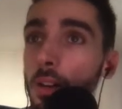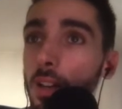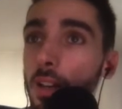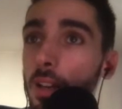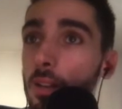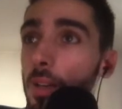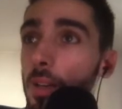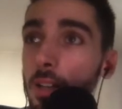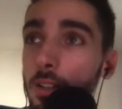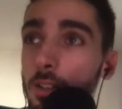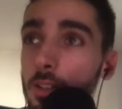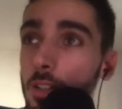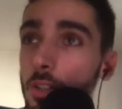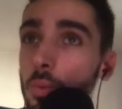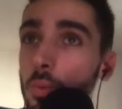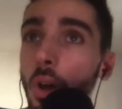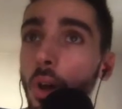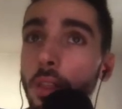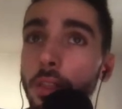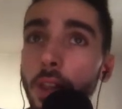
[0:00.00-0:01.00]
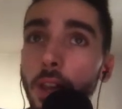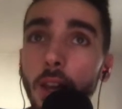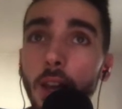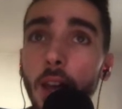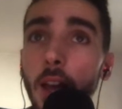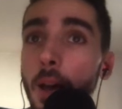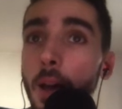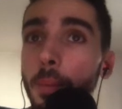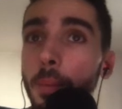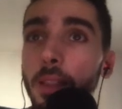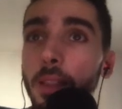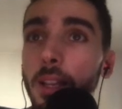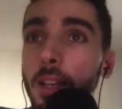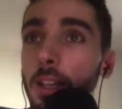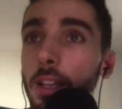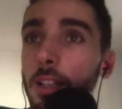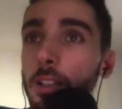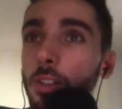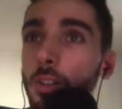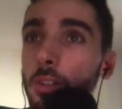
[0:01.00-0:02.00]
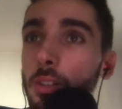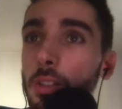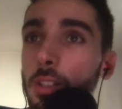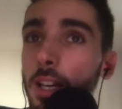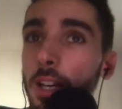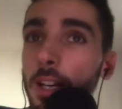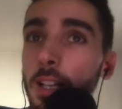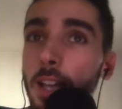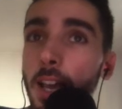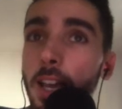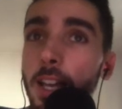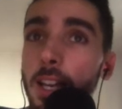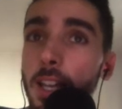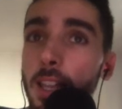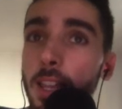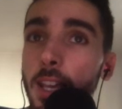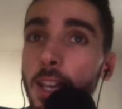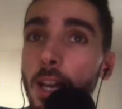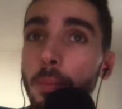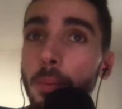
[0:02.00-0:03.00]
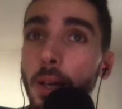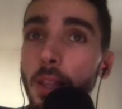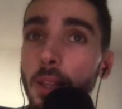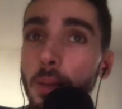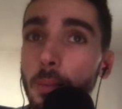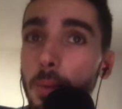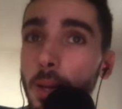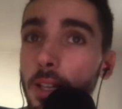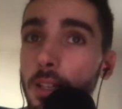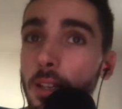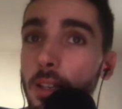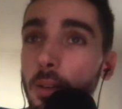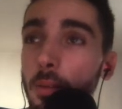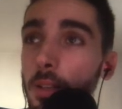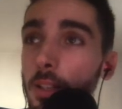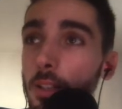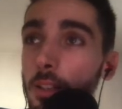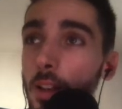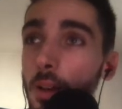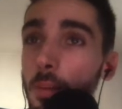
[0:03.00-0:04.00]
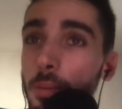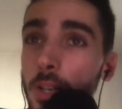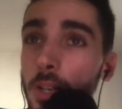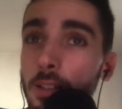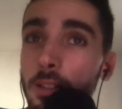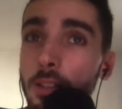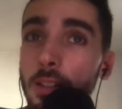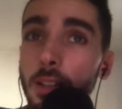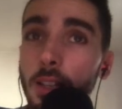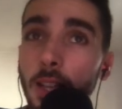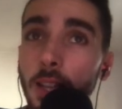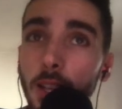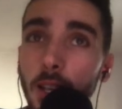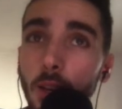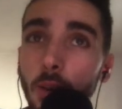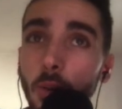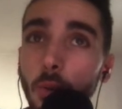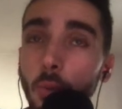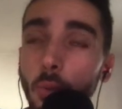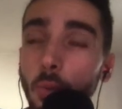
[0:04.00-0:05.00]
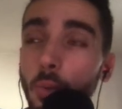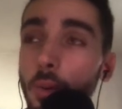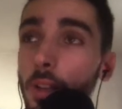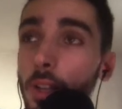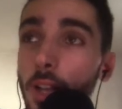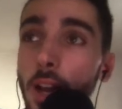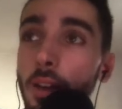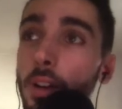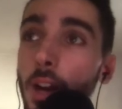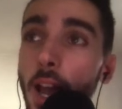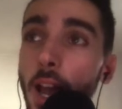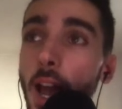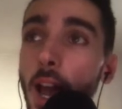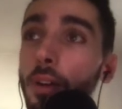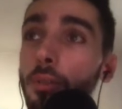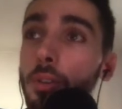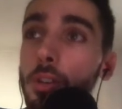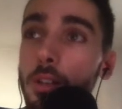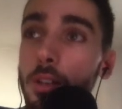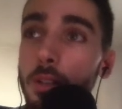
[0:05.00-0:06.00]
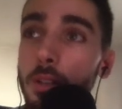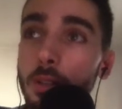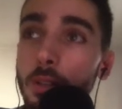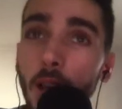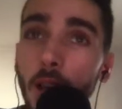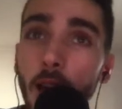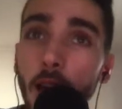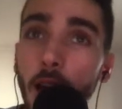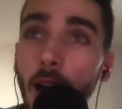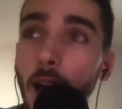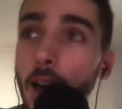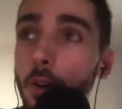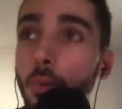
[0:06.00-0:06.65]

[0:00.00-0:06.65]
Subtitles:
That is just one thing, but they don't tell anything about the biggest objection that they will ever have, which is, how do I